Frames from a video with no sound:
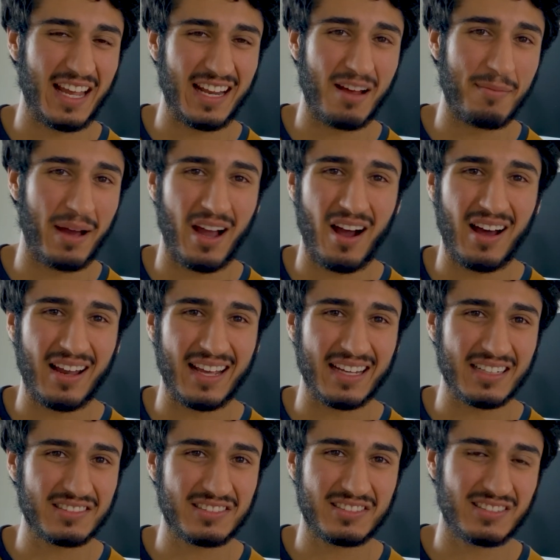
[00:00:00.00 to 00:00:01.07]

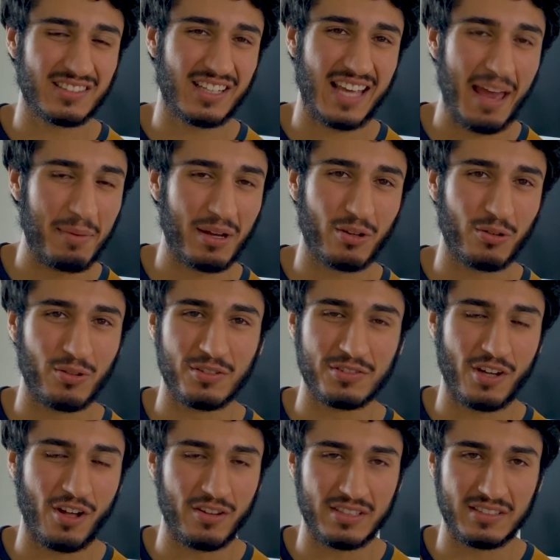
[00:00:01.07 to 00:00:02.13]
antibiotics, chemicals,
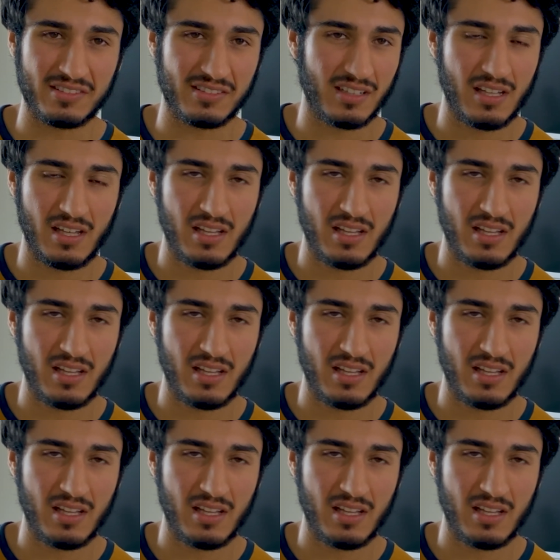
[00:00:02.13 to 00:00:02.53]
all these